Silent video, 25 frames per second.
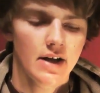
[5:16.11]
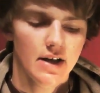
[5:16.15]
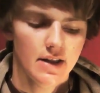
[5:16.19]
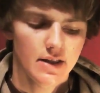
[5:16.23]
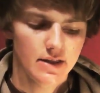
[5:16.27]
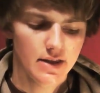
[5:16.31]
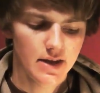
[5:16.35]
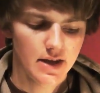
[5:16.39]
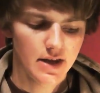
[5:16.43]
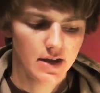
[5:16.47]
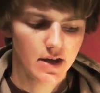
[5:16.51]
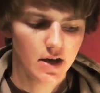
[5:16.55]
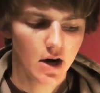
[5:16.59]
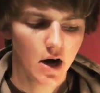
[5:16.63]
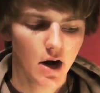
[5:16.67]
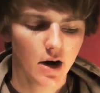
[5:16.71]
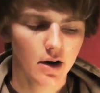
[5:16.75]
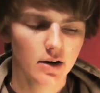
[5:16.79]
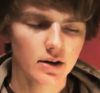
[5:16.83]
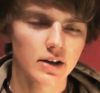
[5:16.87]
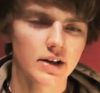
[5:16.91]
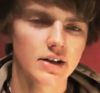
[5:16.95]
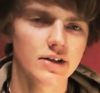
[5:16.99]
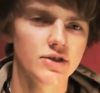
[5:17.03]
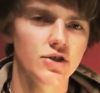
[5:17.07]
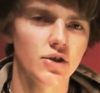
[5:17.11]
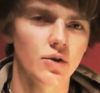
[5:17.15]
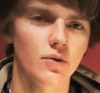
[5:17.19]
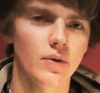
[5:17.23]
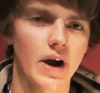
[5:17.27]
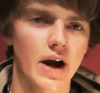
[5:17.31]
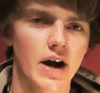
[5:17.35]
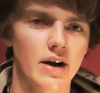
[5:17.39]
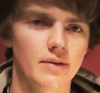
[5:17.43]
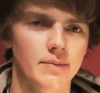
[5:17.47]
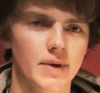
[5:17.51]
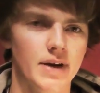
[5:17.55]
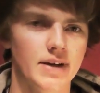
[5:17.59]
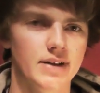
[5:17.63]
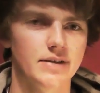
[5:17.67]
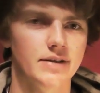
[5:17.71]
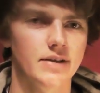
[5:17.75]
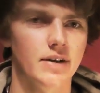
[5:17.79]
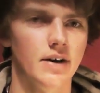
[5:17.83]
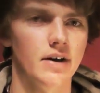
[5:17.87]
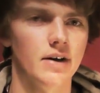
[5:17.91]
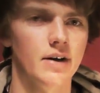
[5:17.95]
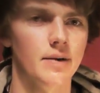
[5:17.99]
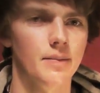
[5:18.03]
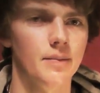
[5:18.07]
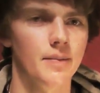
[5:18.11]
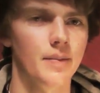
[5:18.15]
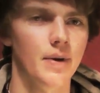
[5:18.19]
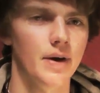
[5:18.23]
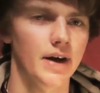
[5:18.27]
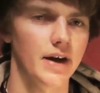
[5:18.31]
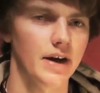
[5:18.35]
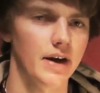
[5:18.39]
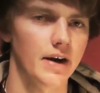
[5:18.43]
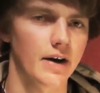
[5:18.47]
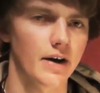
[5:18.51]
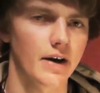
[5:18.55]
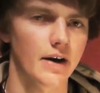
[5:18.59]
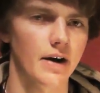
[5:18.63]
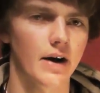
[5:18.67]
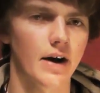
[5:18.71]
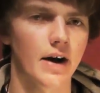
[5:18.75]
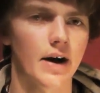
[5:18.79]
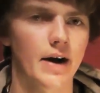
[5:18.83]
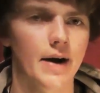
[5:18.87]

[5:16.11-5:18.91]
the cartilage around my sternum here